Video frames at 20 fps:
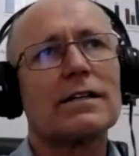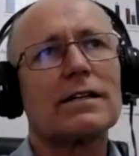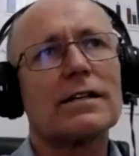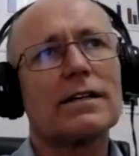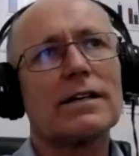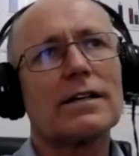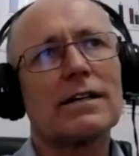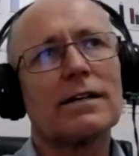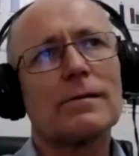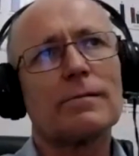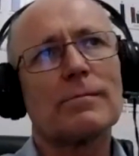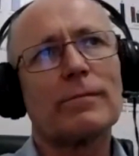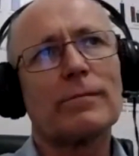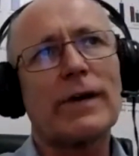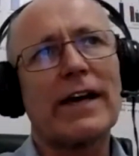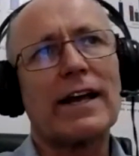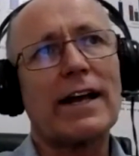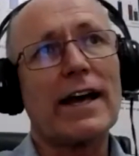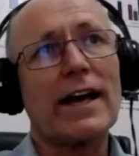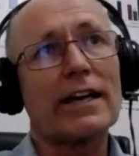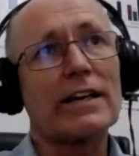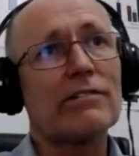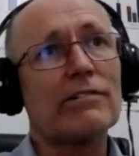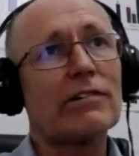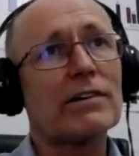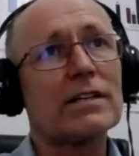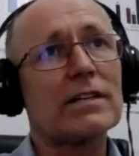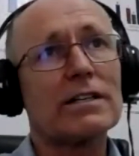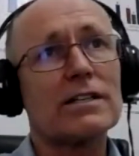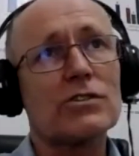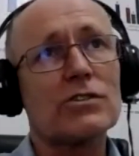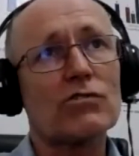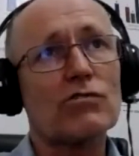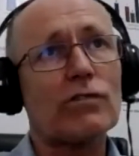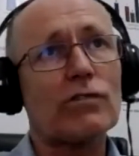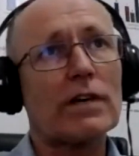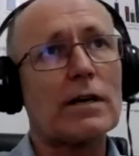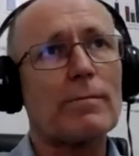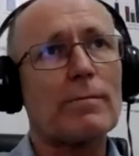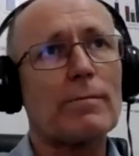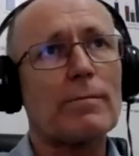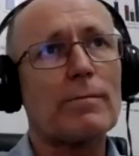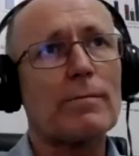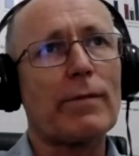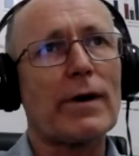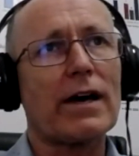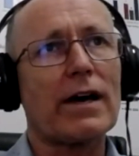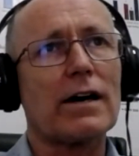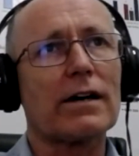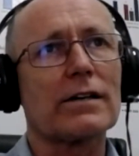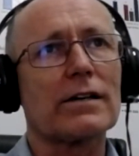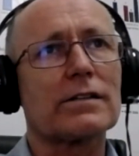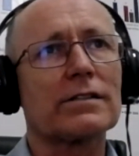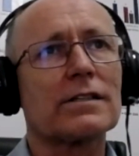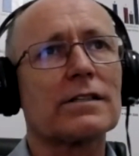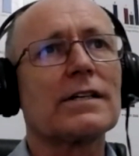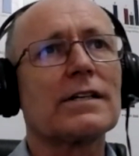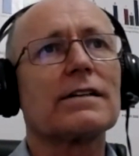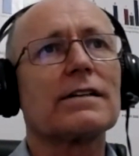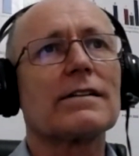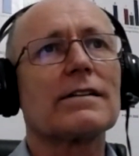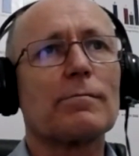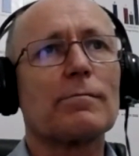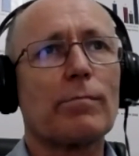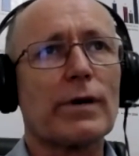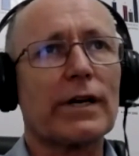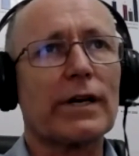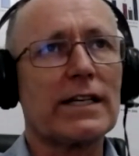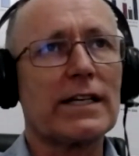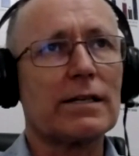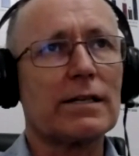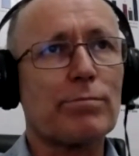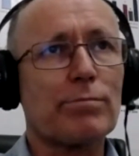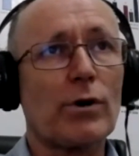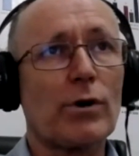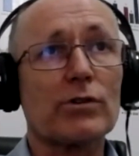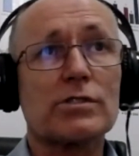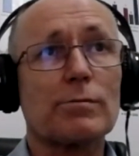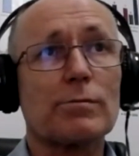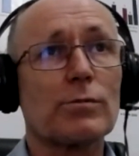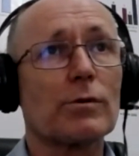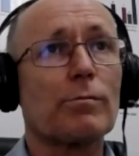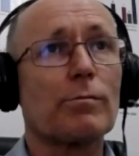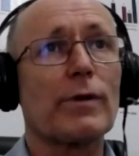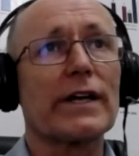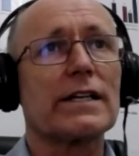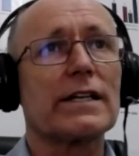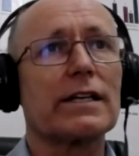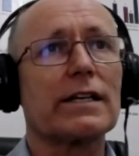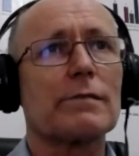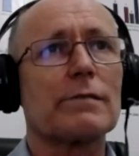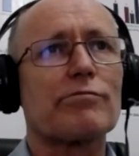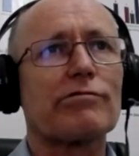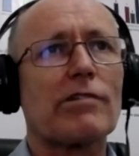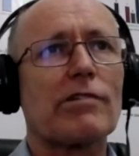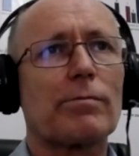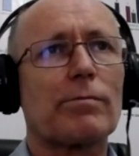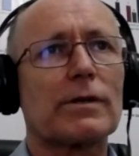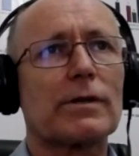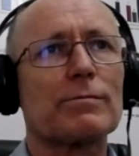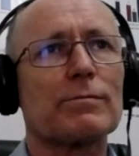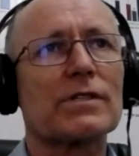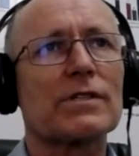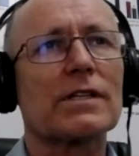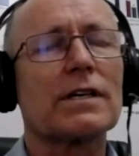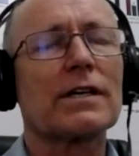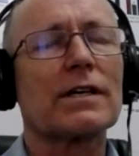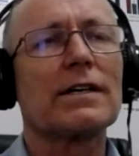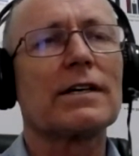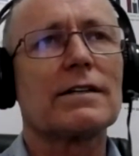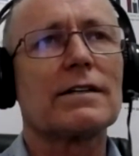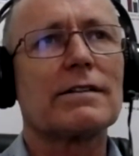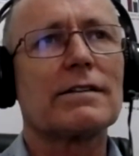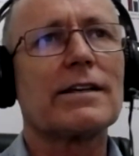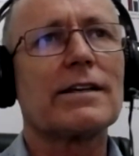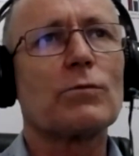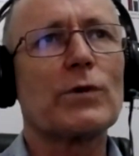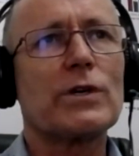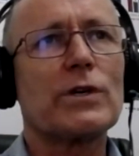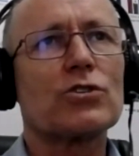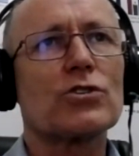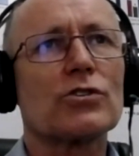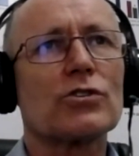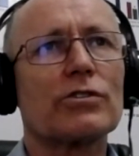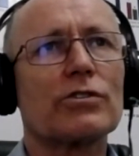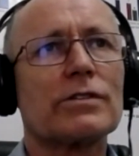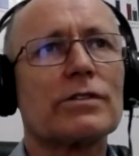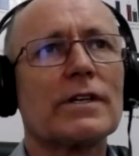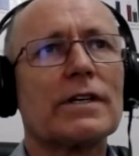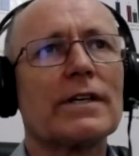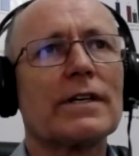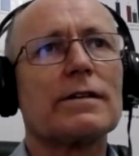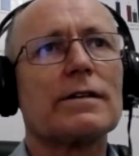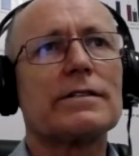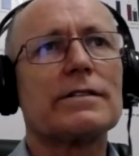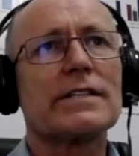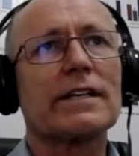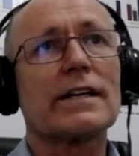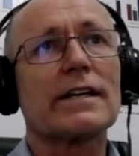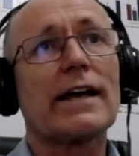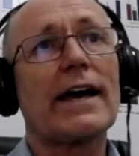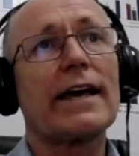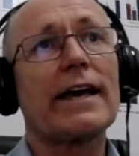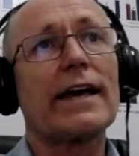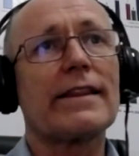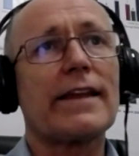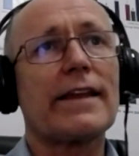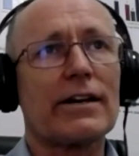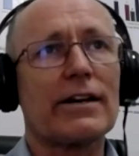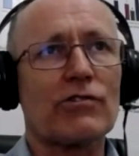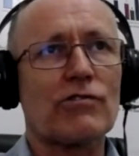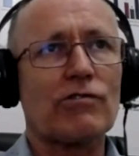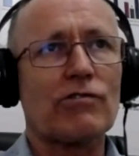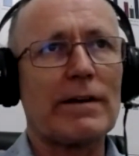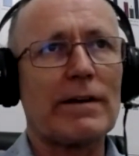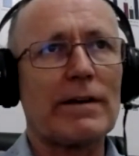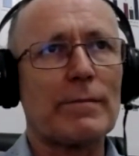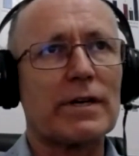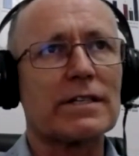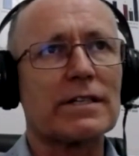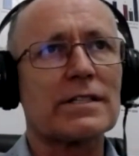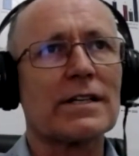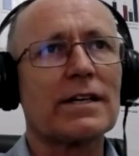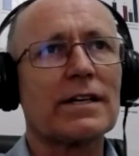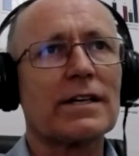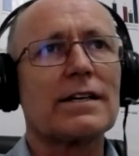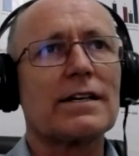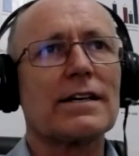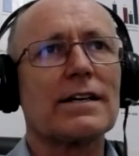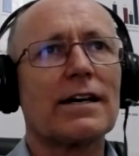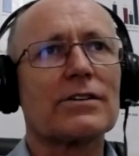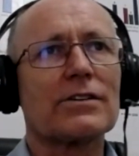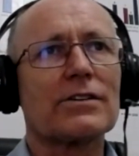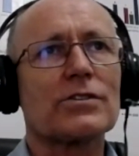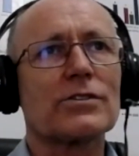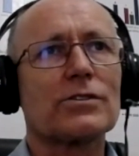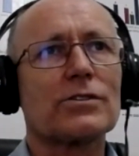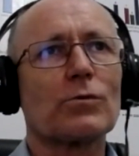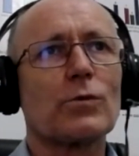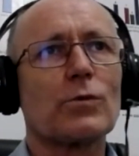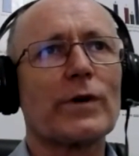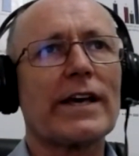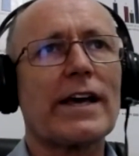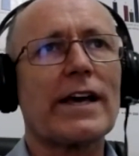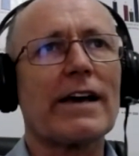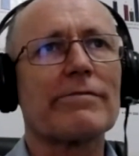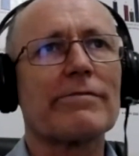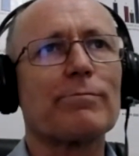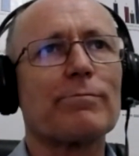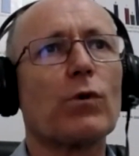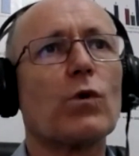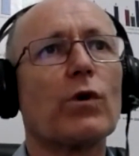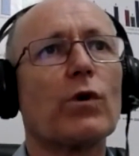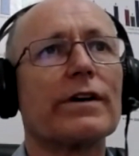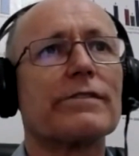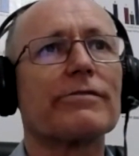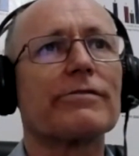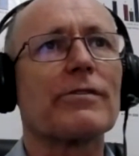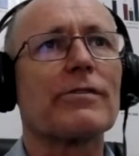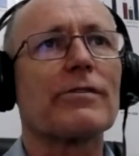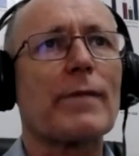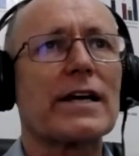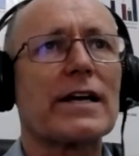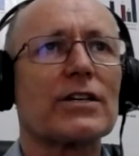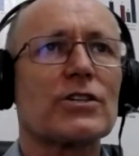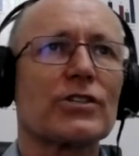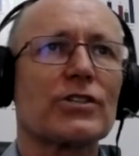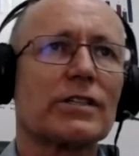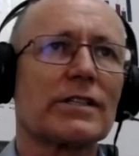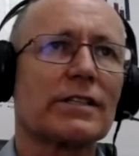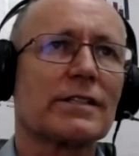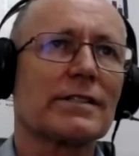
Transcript: um, an accurate history about bleed, possible bleeding problems, then we should delay that treatment until we have more information.